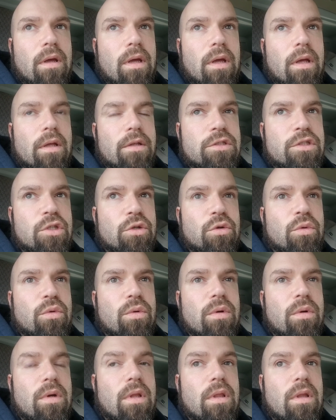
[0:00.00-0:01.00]
So
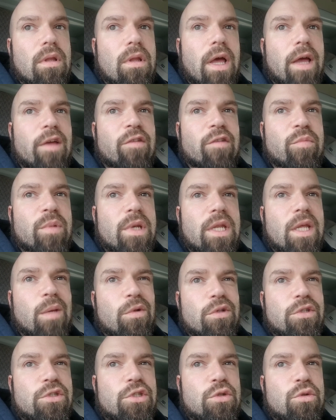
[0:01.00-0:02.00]
I've been
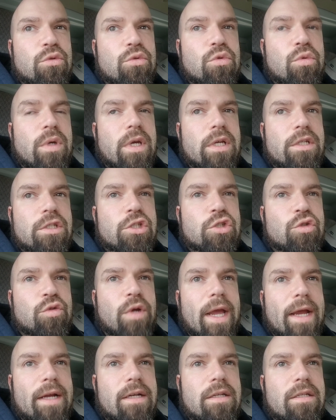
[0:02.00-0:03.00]
able to extract